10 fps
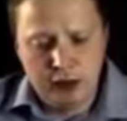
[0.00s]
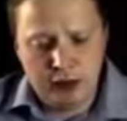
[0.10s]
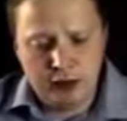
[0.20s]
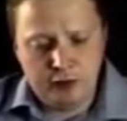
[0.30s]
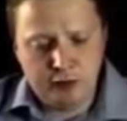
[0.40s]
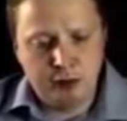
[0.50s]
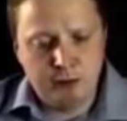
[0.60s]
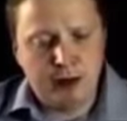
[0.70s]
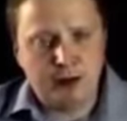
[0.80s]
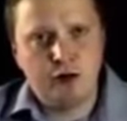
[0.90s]
and
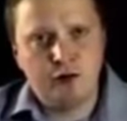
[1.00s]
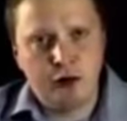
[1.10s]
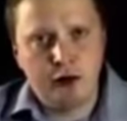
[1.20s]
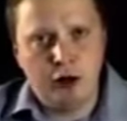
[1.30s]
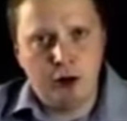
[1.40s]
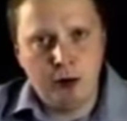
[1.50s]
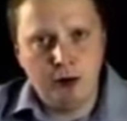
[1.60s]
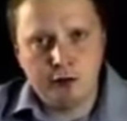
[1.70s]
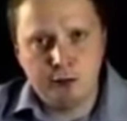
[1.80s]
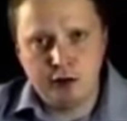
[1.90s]
when Black's got a very
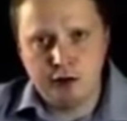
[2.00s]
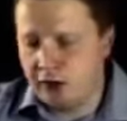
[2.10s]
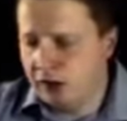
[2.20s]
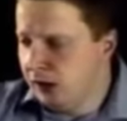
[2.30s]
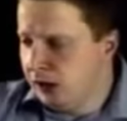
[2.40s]
harmonious position.